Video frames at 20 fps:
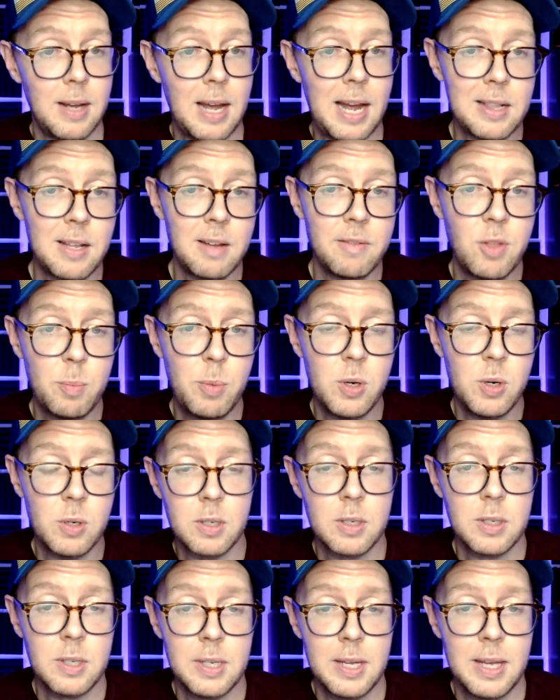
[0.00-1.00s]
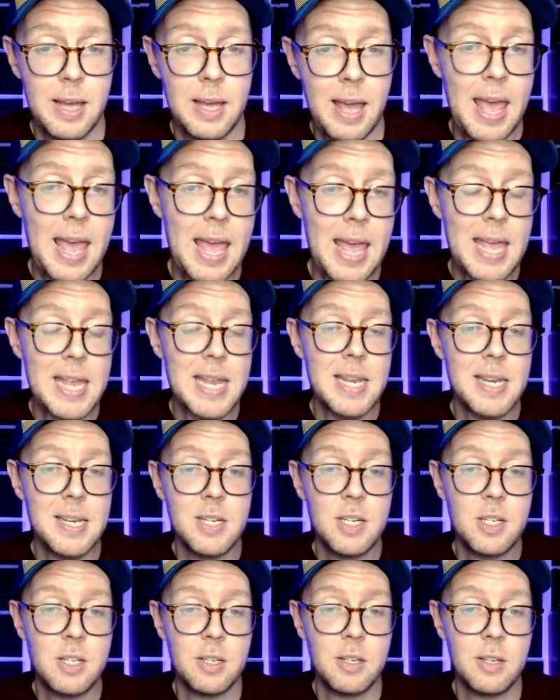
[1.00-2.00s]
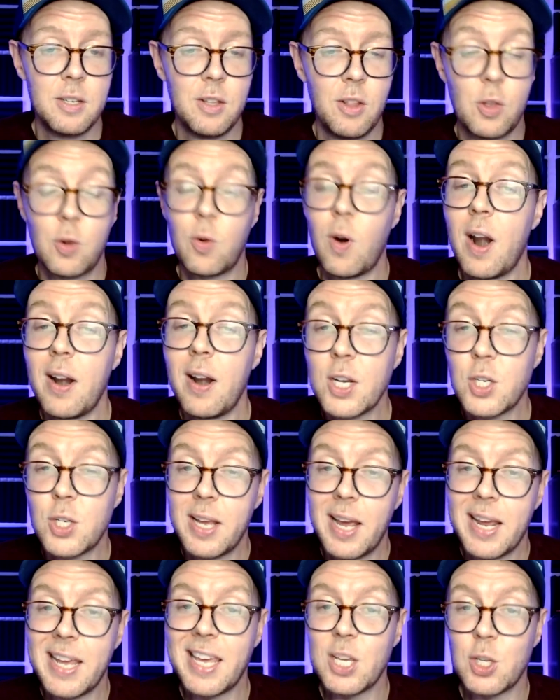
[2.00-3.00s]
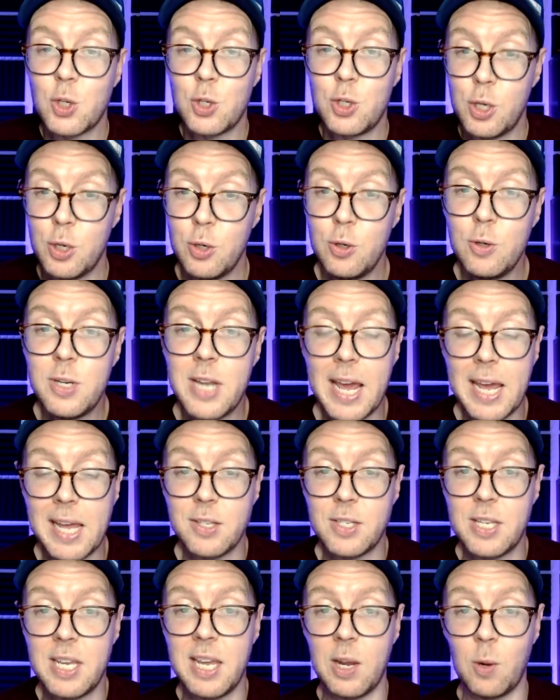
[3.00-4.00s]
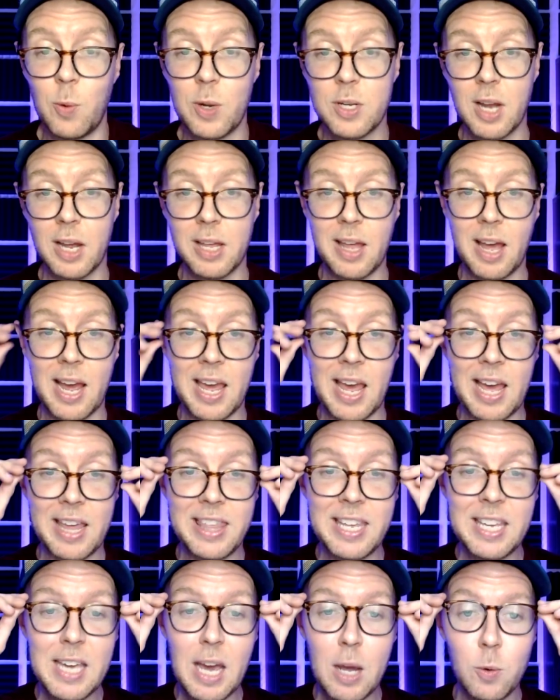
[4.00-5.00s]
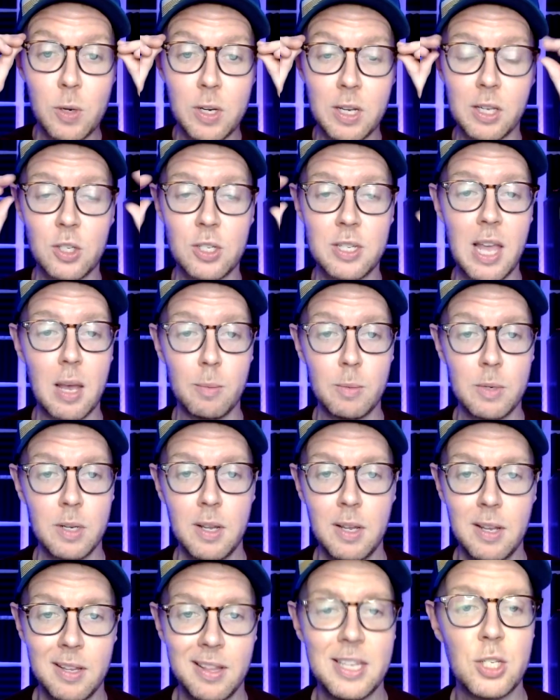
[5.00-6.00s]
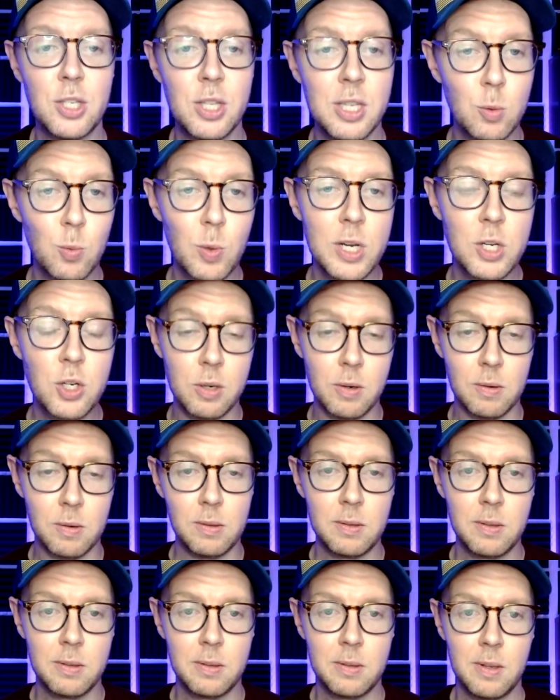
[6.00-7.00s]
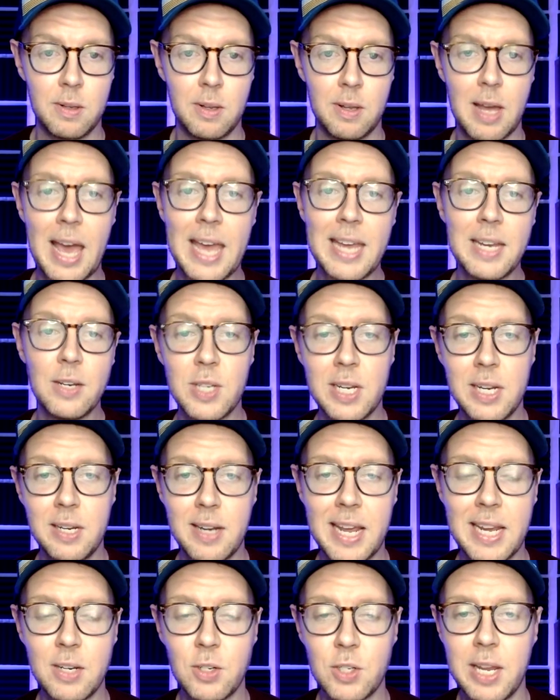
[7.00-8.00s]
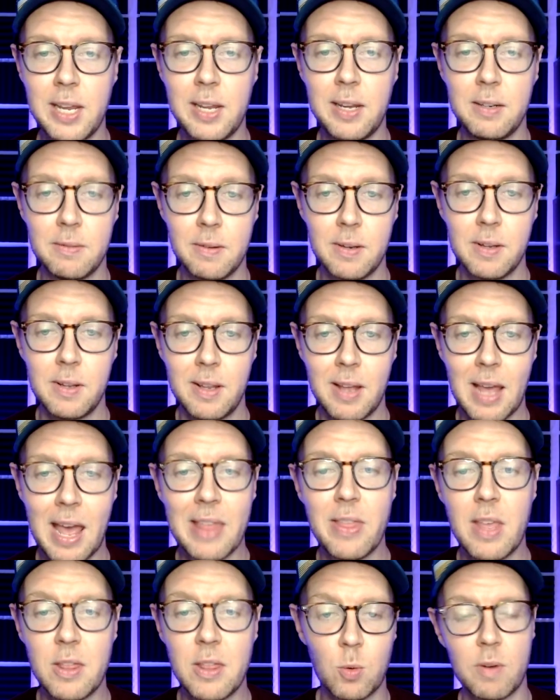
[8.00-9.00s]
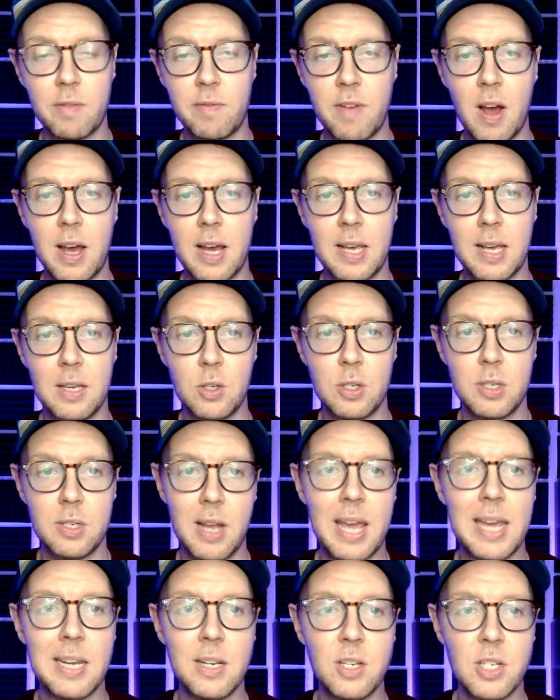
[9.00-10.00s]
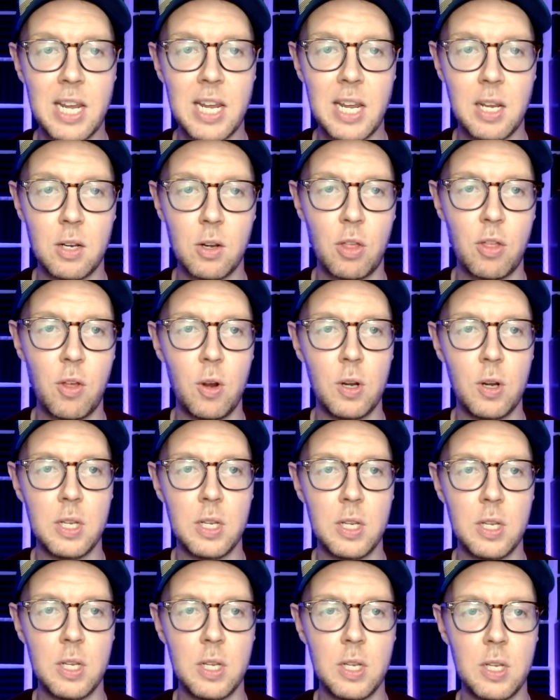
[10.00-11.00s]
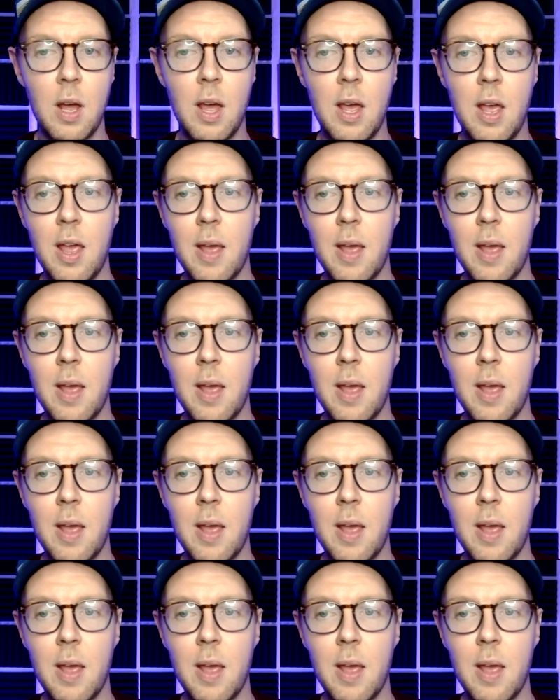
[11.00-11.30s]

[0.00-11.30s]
I love the book. And there are actually, I guess, two dates here, which I think I would accept. There's the original, 1818, and then the revised, 1831.